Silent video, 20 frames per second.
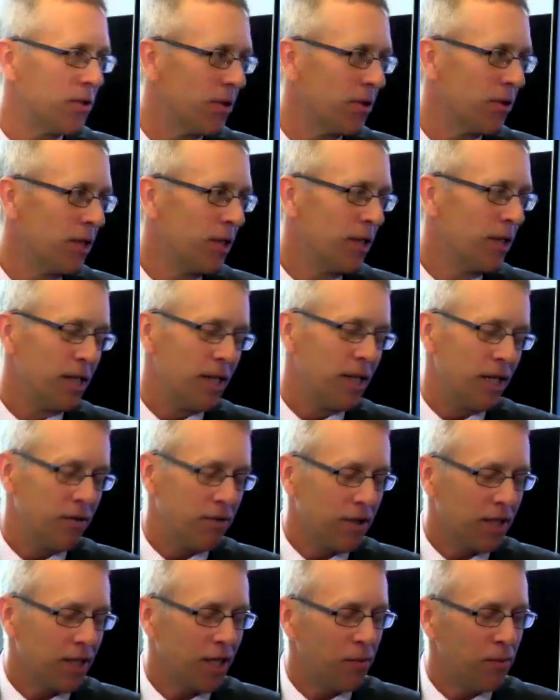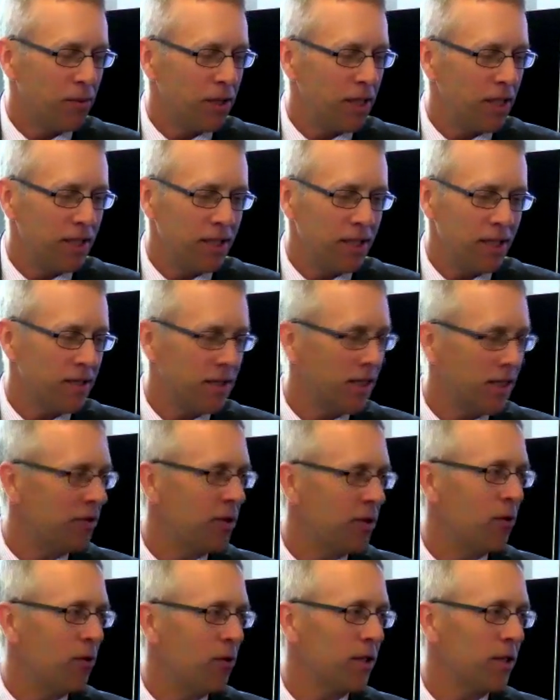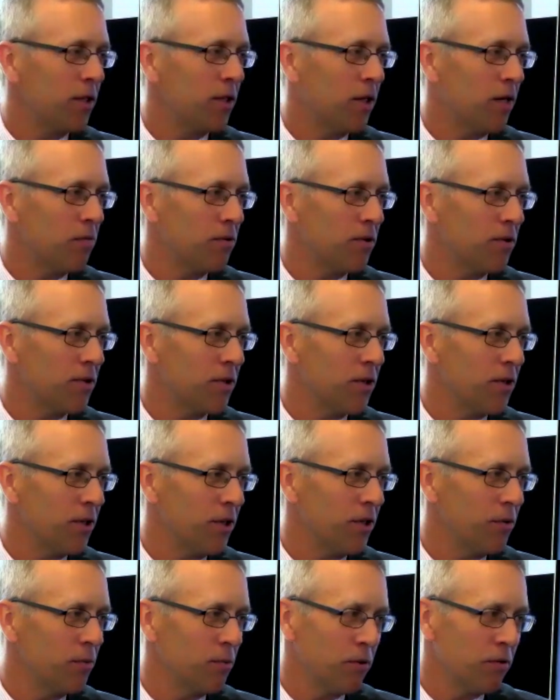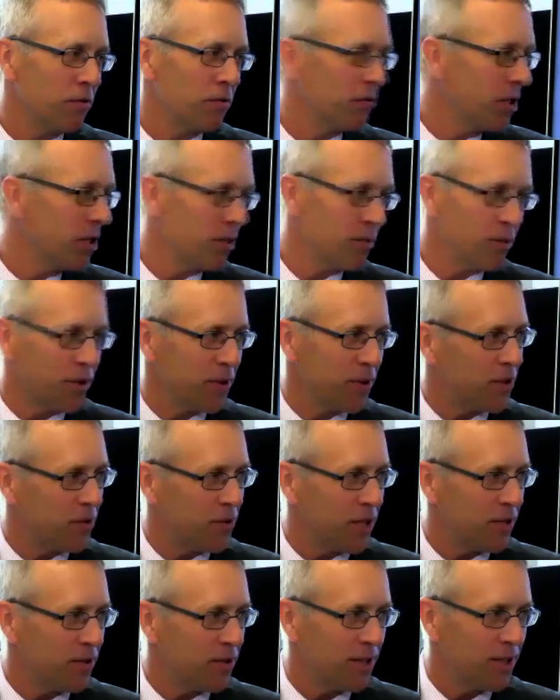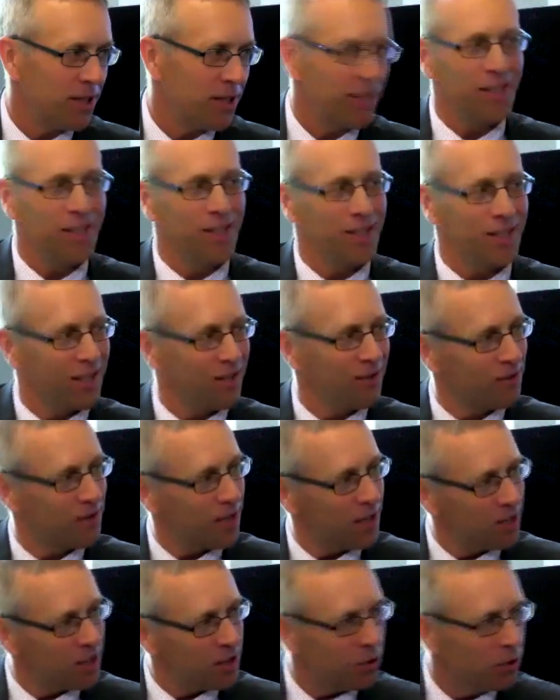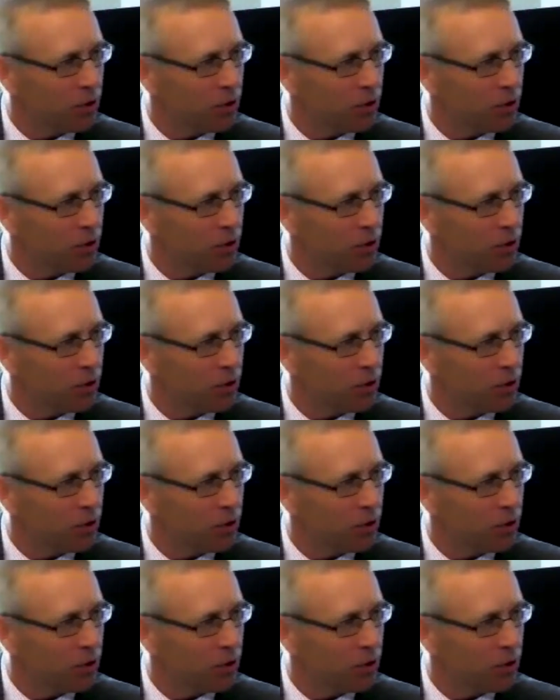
So if a company doesn't even hold a conference call, we're far more interested in if they do.